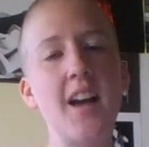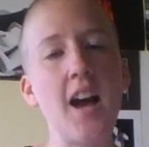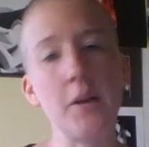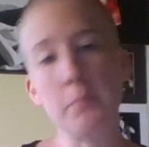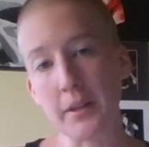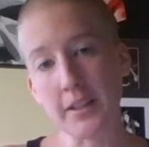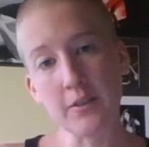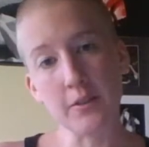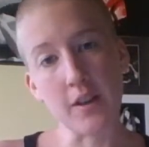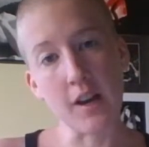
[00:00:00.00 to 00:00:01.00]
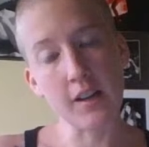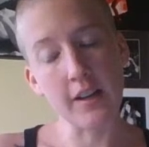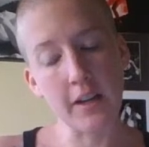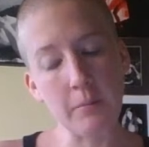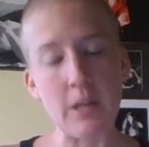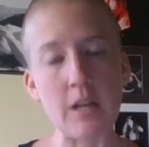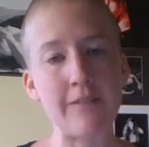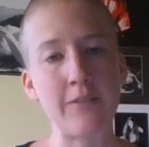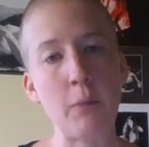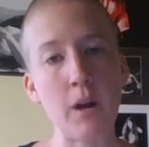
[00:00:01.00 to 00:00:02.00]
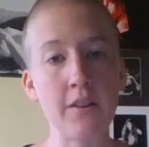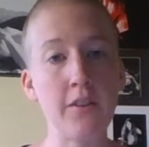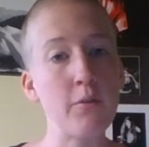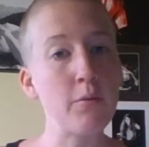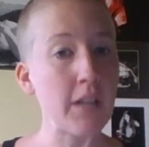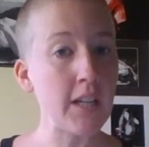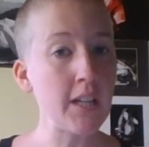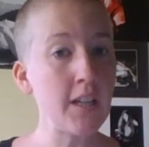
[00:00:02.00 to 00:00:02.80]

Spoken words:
I'm Bunny Luna, and I'm here for part 3